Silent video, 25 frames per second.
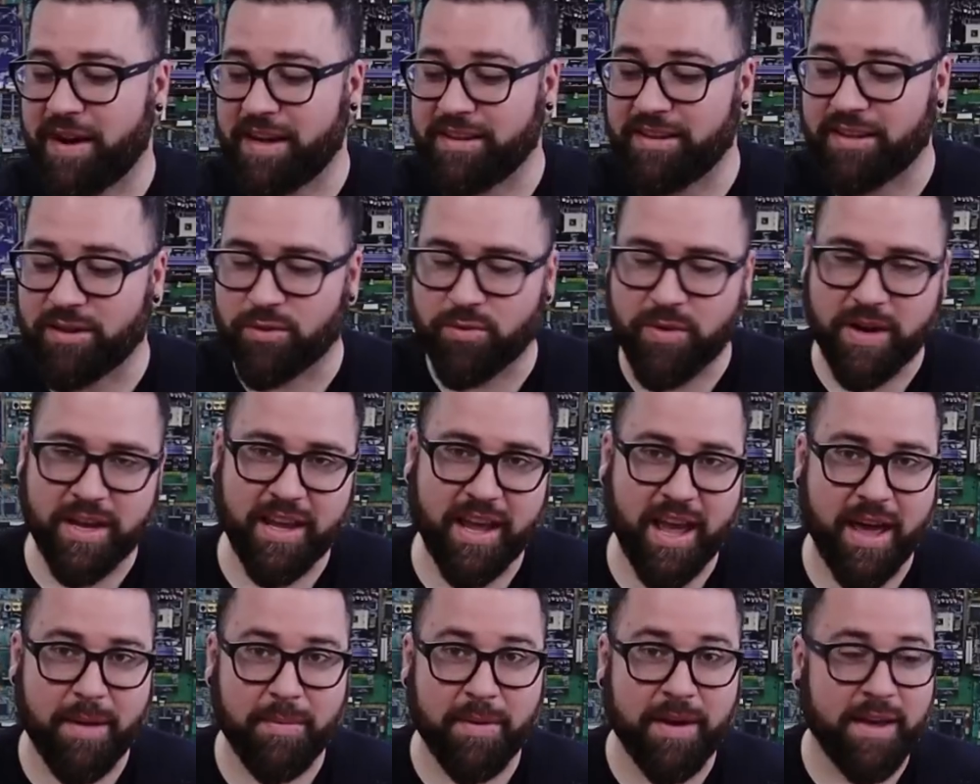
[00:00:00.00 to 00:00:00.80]
final
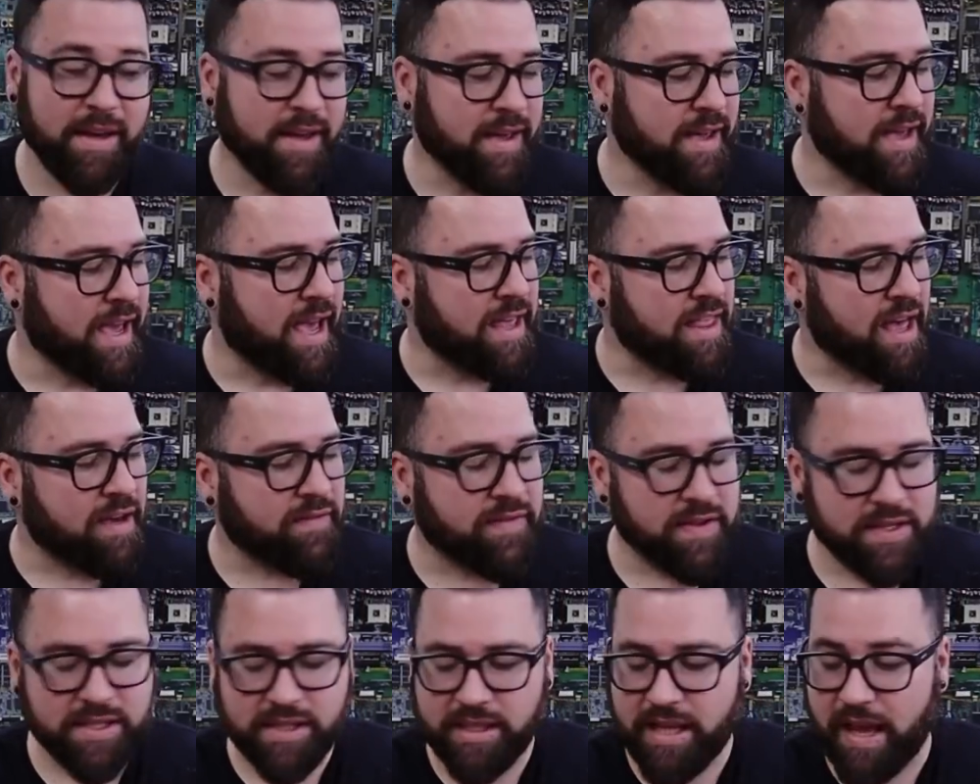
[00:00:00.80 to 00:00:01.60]
recap, and
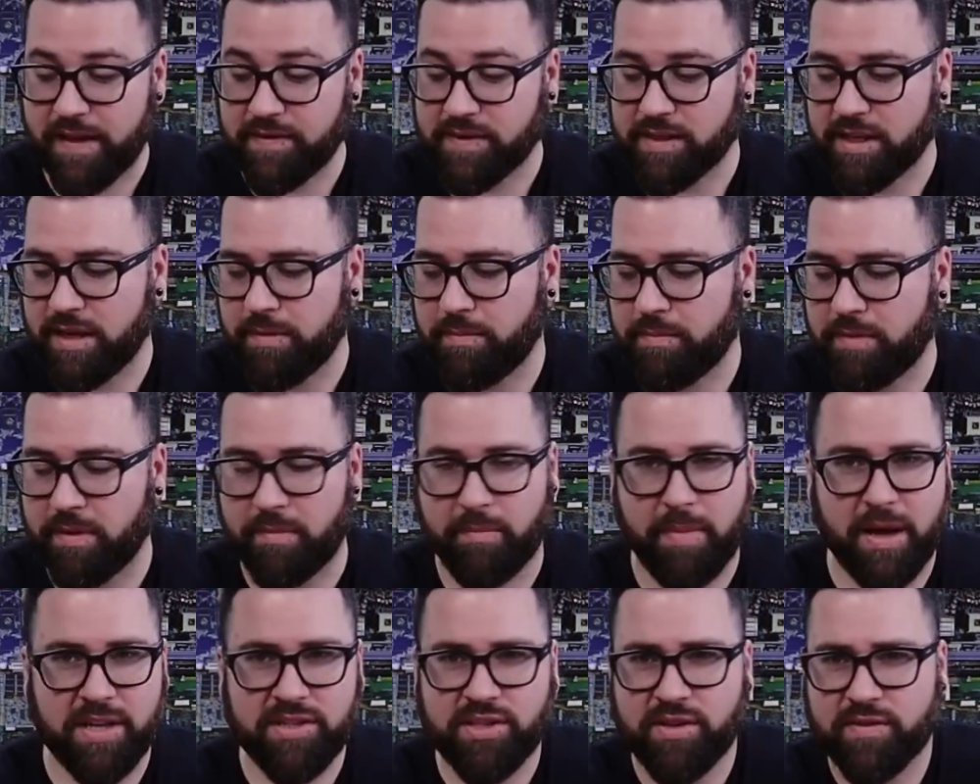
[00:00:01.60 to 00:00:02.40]
obviously I skip a
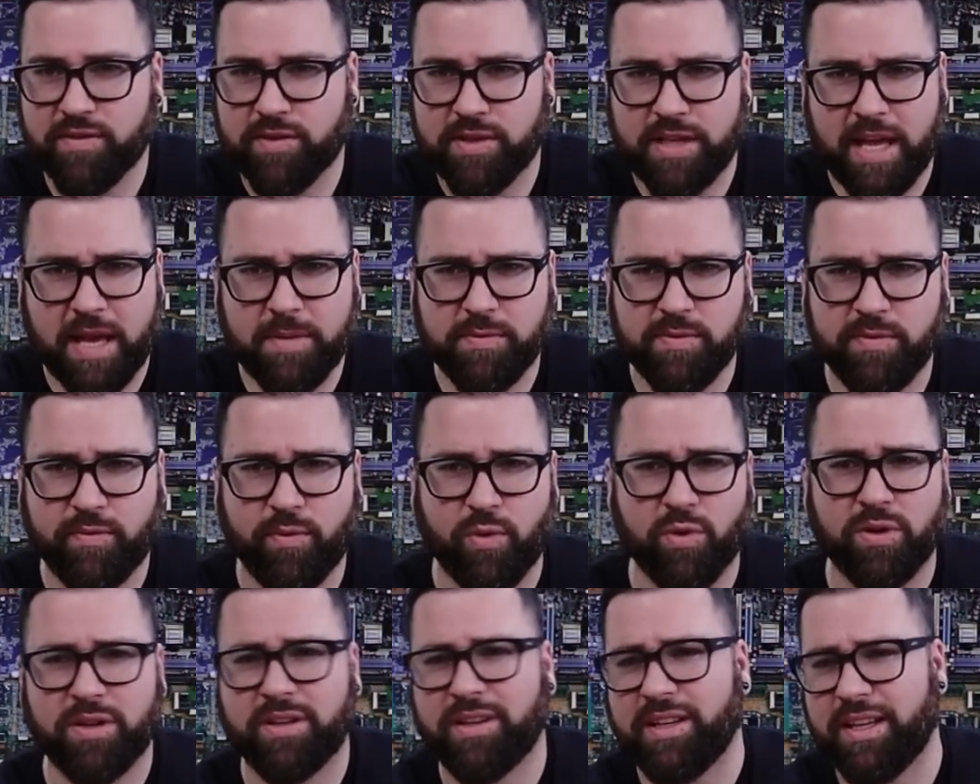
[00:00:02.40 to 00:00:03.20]
bunch of steps
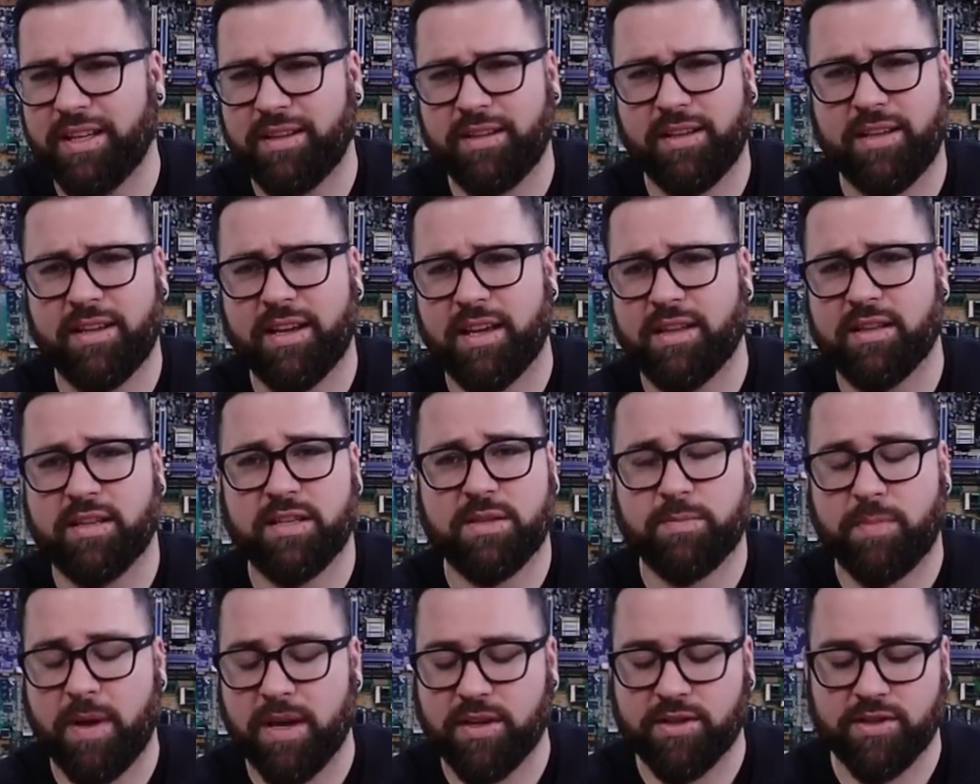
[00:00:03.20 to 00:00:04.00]
for cleaning and
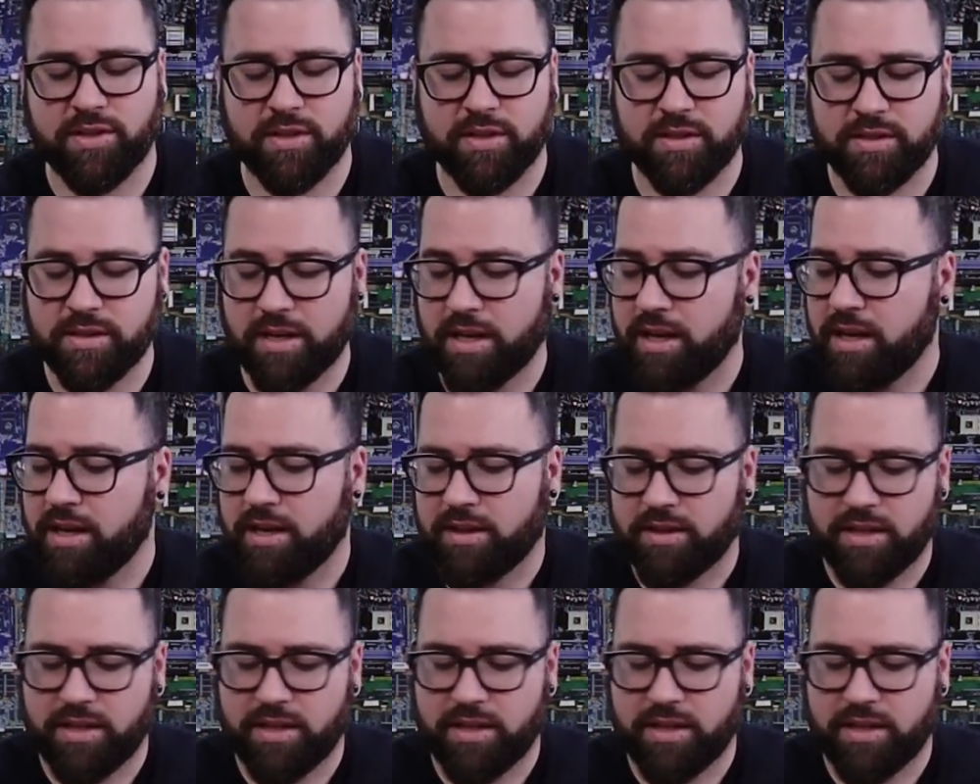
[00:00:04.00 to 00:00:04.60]
inspections.